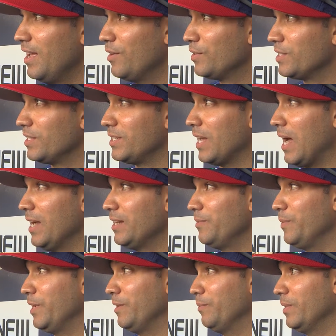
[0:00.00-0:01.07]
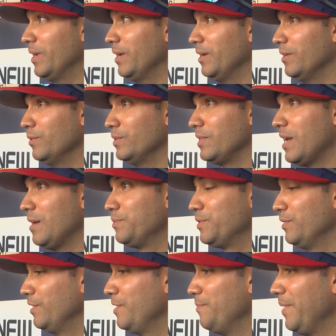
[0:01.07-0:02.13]
It was a sign to me, but it was
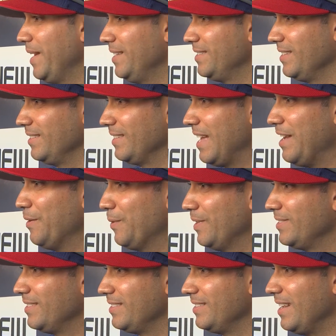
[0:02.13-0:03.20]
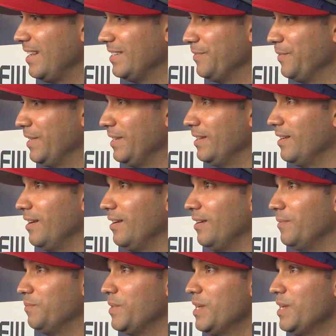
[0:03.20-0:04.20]
absolutely amazing that it was a sign to me. Um,